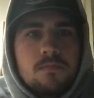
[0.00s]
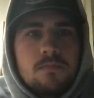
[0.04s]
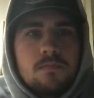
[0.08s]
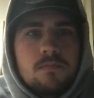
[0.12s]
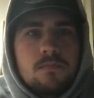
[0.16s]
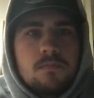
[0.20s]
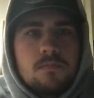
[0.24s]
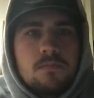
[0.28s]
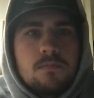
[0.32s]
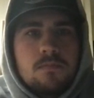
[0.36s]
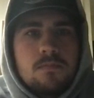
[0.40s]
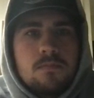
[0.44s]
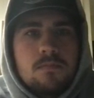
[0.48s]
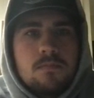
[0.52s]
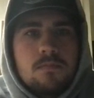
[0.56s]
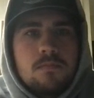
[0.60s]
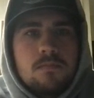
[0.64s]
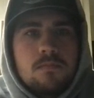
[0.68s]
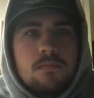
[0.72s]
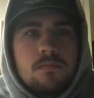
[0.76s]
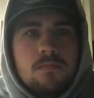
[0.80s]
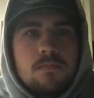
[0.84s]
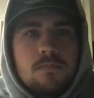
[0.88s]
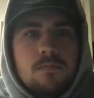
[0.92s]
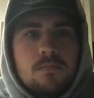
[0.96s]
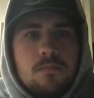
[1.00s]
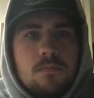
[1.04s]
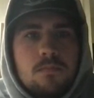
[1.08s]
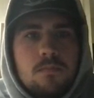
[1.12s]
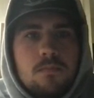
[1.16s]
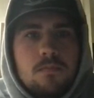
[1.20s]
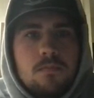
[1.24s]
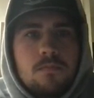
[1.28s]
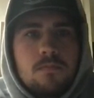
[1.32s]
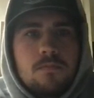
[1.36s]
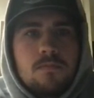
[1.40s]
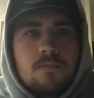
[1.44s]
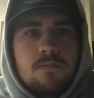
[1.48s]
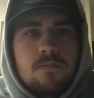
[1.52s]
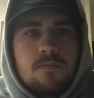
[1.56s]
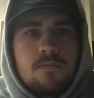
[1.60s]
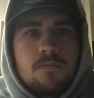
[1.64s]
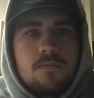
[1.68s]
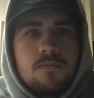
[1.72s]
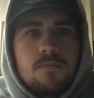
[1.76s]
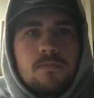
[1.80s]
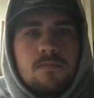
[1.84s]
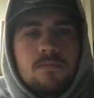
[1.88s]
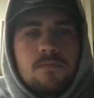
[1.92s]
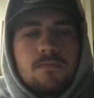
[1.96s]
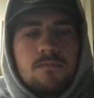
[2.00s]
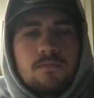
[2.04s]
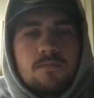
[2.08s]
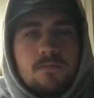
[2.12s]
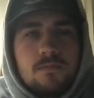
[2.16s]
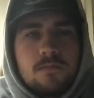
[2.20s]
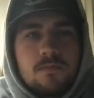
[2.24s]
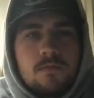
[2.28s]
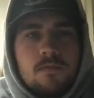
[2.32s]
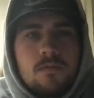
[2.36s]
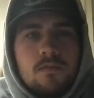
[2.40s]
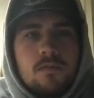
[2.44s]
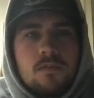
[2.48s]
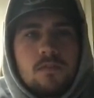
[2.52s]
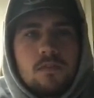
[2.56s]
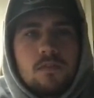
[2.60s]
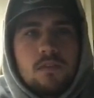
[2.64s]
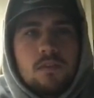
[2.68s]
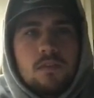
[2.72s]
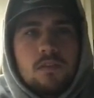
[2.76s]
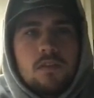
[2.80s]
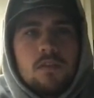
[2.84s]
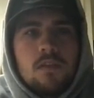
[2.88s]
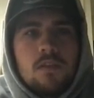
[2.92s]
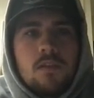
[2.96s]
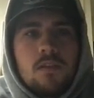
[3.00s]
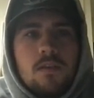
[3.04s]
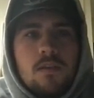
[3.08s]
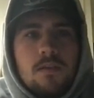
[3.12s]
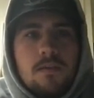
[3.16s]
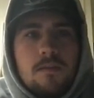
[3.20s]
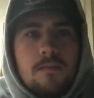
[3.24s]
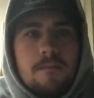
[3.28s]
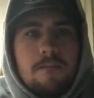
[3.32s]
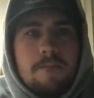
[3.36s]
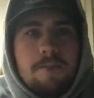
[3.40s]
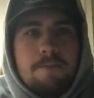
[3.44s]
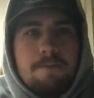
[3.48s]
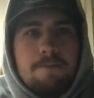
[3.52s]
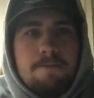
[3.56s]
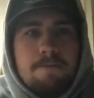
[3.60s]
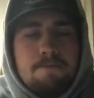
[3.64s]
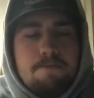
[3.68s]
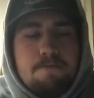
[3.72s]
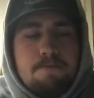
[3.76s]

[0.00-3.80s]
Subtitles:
No words are spoken by the person on screen.